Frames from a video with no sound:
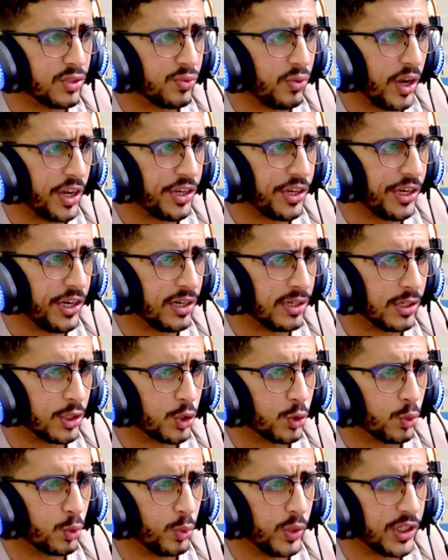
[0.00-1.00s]
fight here, not
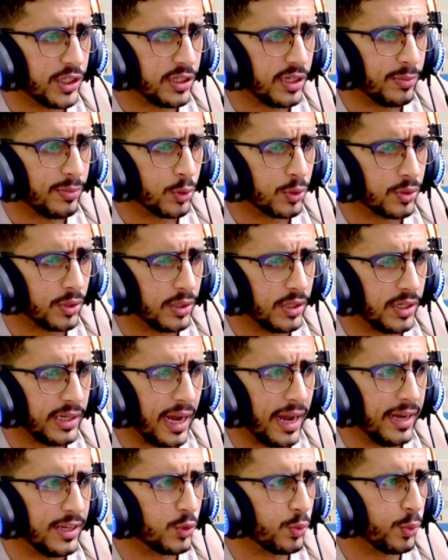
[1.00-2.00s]
sure which immortal,
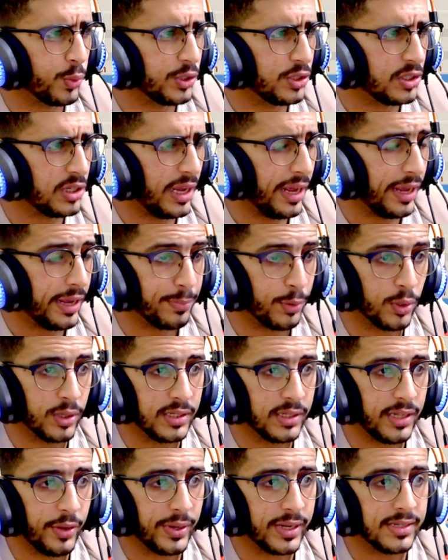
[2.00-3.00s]
yeah, it was
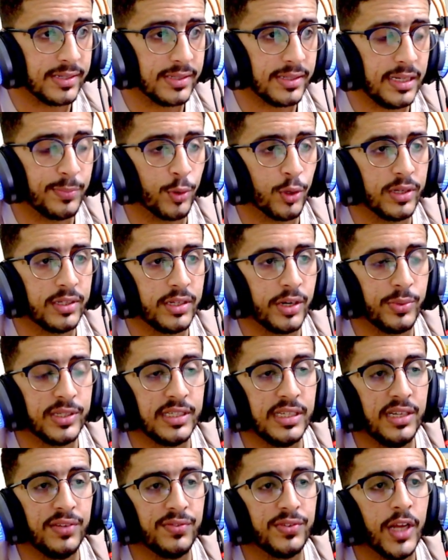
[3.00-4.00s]
Hippolyta. You can see Hippolyta
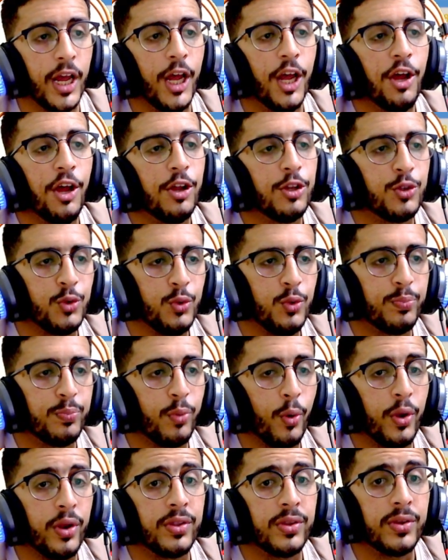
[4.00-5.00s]
received
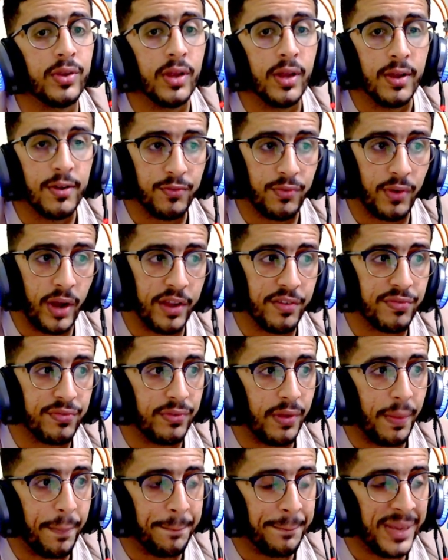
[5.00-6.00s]
2.5
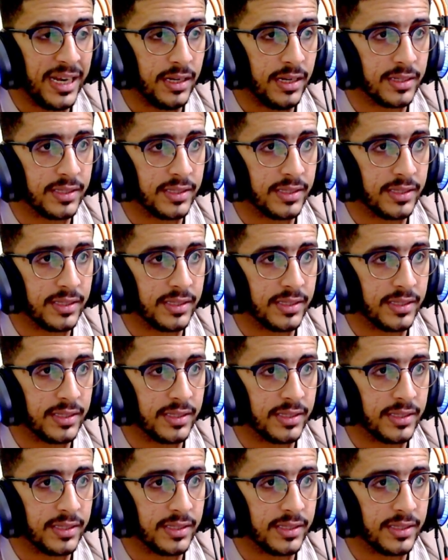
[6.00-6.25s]
million